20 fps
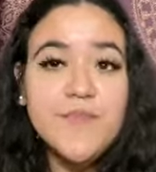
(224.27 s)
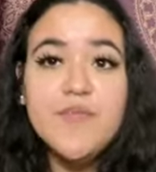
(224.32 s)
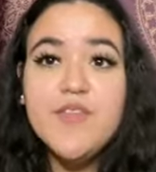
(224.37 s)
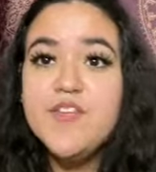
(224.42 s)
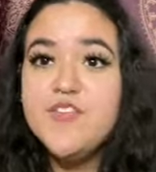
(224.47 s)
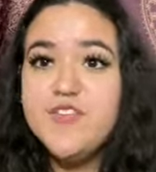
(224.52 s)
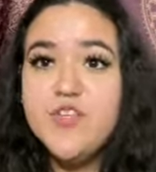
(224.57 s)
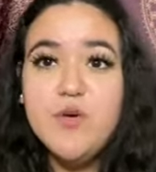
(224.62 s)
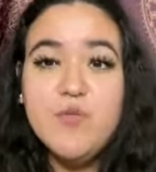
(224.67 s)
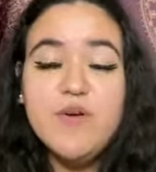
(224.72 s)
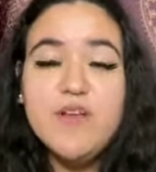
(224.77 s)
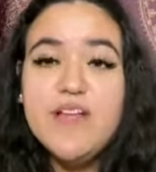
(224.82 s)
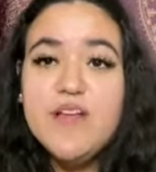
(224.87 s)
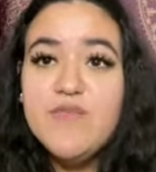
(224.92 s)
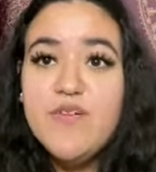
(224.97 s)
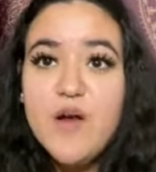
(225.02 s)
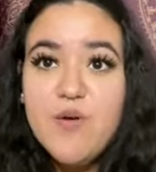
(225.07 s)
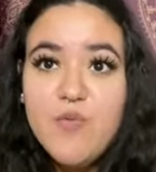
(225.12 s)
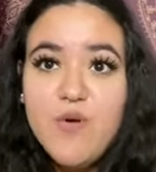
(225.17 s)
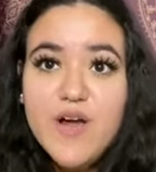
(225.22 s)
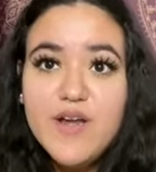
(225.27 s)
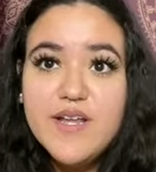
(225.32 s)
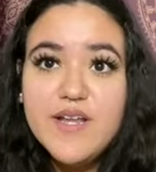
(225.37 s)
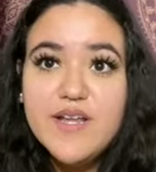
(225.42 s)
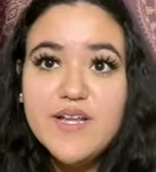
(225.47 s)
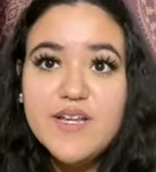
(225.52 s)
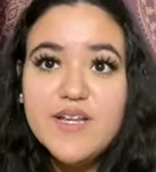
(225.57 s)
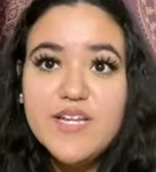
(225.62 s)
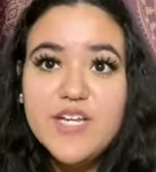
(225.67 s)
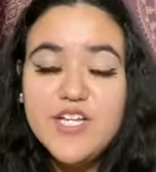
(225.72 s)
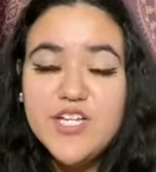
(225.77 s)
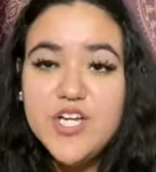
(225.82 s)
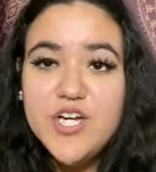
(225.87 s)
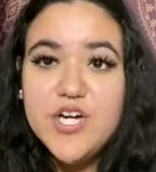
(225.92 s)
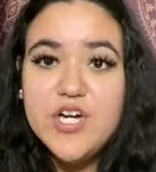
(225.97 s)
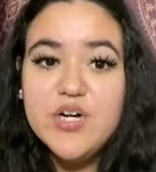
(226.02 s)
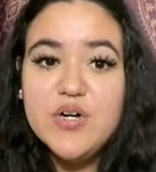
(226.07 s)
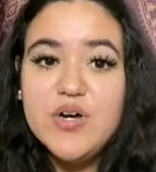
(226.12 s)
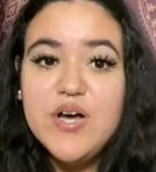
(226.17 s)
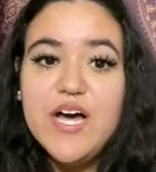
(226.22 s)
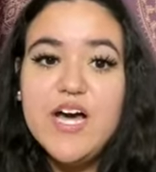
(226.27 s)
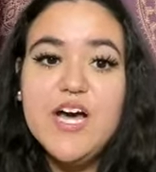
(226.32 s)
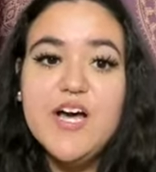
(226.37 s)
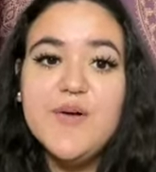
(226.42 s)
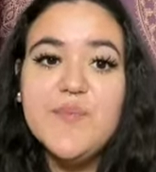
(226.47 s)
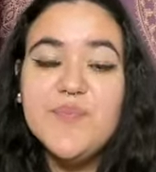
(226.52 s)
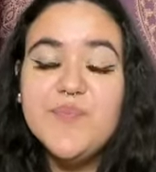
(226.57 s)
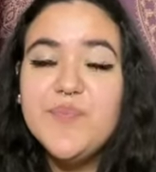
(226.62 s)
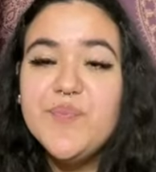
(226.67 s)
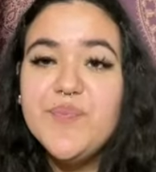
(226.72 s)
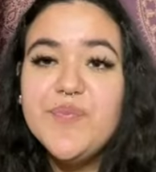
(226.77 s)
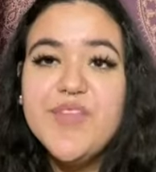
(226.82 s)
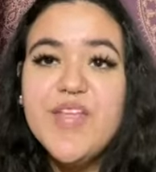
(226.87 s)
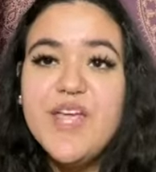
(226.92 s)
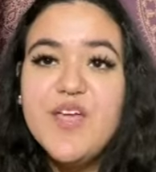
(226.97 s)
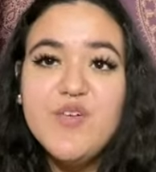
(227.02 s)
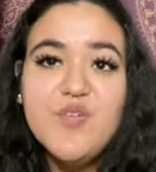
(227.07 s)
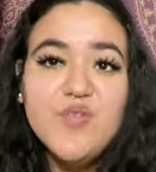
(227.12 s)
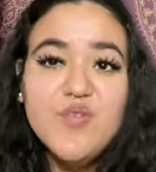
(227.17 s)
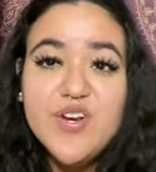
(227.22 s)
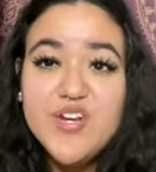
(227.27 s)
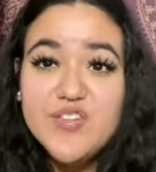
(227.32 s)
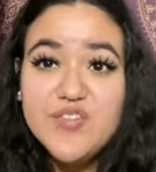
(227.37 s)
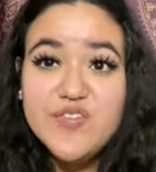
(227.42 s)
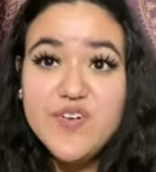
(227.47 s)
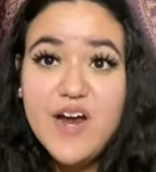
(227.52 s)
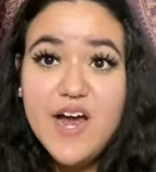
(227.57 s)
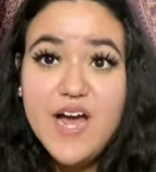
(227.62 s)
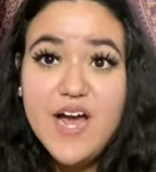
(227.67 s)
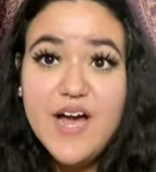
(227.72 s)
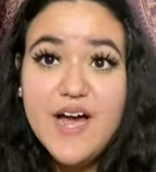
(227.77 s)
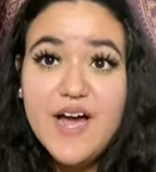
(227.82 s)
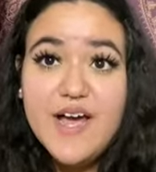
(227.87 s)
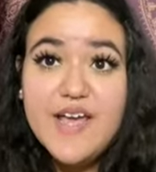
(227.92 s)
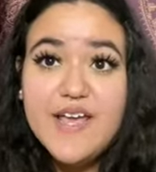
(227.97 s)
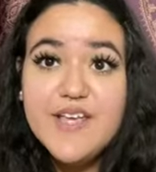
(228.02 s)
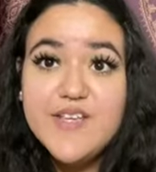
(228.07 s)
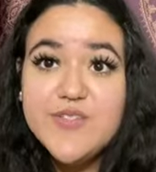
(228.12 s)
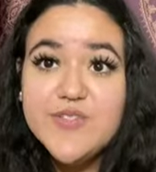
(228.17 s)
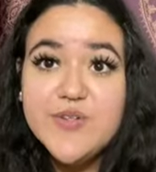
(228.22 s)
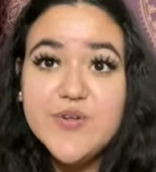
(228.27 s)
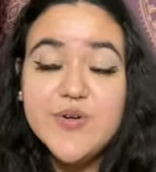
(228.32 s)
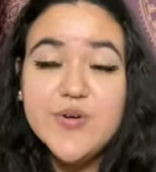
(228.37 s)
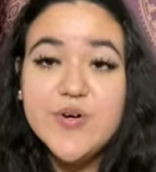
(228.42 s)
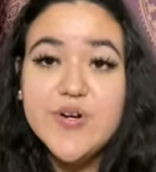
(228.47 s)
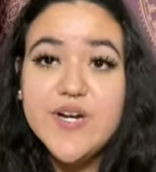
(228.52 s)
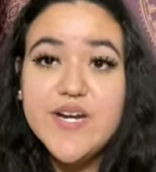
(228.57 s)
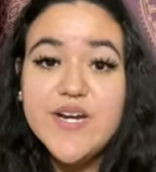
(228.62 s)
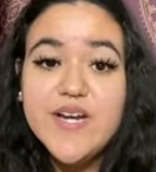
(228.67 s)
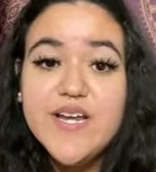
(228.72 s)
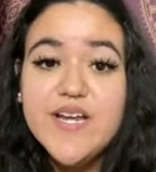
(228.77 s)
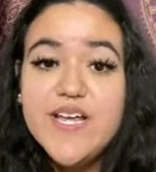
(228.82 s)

So whenever I wanted French fries or